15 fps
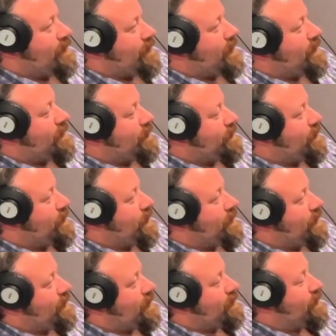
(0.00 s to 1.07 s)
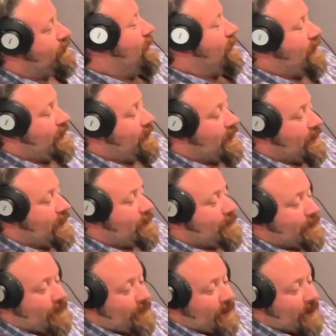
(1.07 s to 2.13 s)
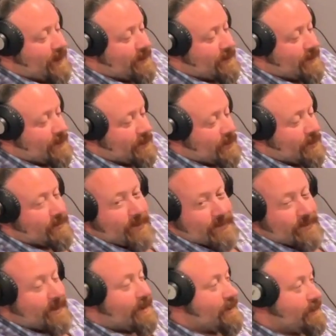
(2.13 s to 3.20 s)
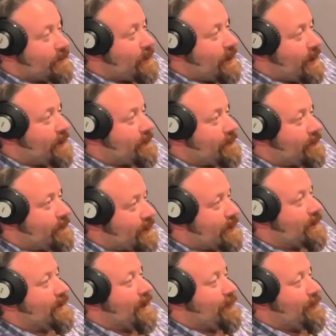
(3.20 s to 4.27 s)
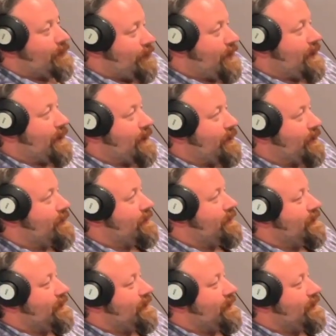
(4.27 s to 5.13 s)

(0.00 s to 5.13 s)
Yeah, and just in the end, just want to make as good a music as we can. I think that'll win out.